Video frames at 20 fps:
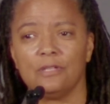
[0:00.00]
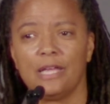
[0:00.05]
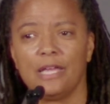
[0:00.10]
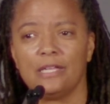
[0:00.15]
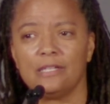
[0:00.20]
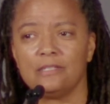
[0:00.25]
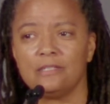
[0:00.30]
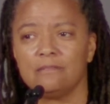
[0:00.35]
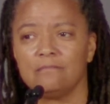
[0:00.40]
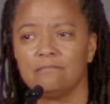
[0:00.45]

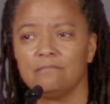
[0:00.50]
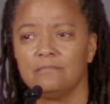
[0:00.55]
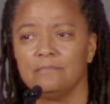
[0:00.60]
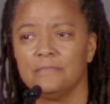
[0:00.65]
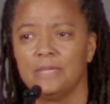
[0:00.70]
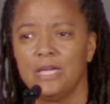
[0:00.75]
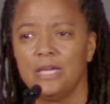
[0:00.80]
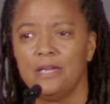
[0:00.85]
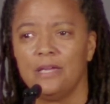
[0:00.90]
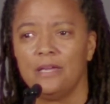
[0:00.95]
and
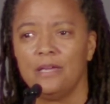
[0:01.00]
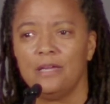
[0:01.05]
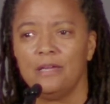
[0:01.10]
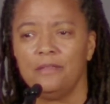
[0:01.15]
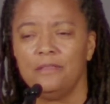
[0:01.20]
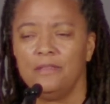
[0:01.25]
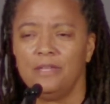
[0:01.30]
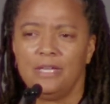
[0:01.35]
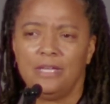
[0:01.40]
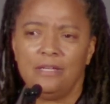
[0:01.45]

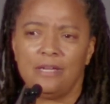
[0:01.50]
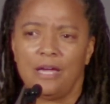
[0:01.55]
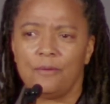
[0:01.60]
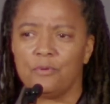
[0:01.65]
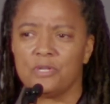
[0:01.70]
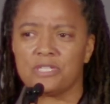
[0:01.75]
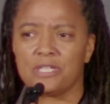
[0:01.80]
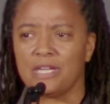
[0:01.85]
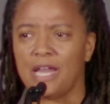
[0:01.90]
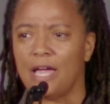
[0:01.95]
I
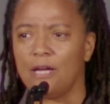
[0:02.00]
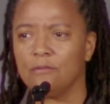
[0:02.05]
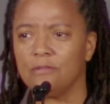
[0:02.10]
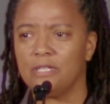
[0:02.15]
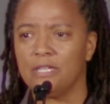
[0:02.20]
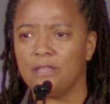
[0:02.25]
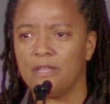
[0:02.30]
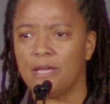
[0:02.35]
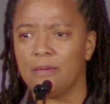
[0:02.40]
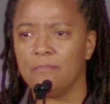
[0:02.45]
wasn't out
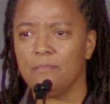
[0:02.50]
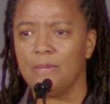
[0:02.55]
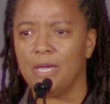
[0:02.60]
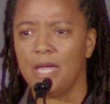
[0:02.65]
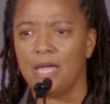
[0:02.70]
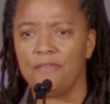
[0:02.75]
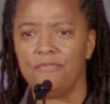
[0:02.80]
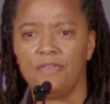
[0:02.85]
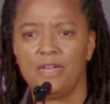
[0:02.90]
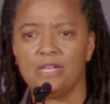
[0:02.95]
to them,
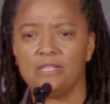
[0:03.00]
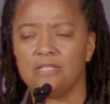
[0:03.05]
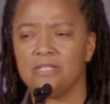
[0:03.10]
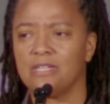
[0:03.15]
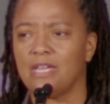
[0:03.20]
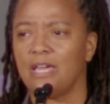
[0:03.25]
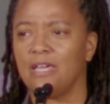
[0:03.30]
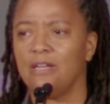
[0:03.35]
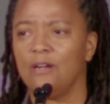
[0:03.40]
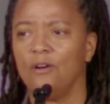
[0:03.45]
and they
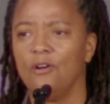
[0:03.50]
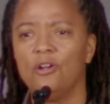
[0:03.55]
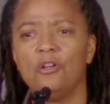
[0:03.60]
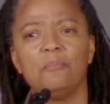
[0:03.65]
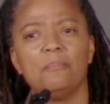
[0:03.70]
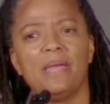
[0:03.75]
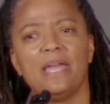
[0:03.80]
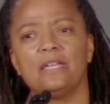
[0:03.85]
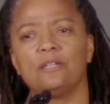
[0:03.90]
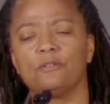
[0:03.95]
said all
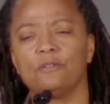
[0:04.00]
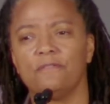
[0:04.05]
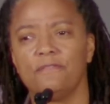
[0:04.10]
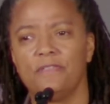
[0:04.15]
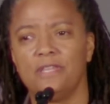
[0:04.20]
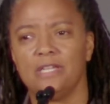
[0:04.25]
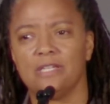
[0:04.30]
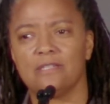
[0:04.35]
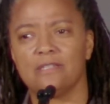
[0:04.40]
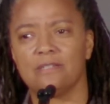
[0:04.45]
manner of
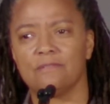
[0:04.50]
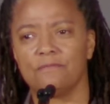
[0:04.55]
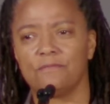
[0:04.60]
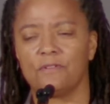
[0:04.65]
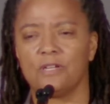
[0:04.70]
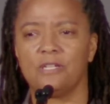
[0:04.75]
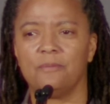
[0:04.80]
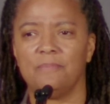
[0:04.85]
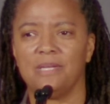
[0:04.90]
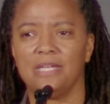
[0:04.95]
things in
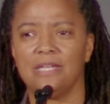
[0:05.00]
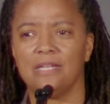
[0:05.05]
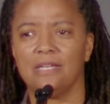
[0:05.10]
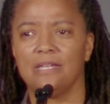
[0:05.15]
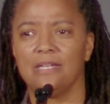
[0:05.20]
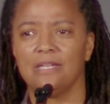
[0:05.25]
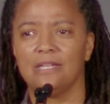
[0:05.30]
front of me.